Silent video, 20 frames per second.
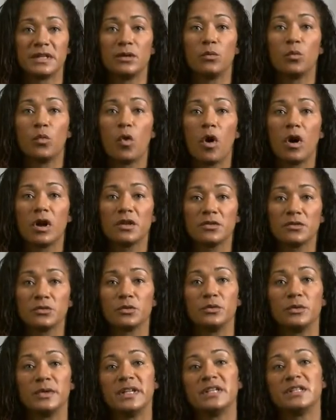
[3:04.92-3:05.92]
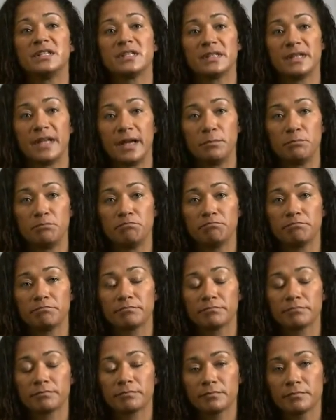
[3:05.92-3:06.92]
and walk through each step.
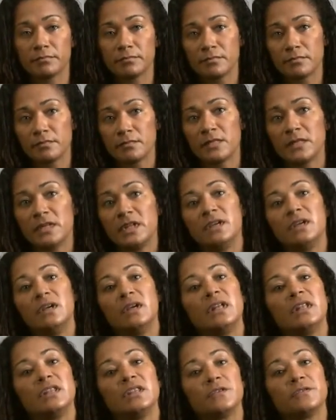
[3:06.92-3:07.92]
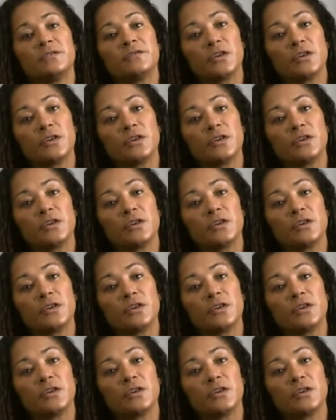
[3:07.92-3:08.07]
The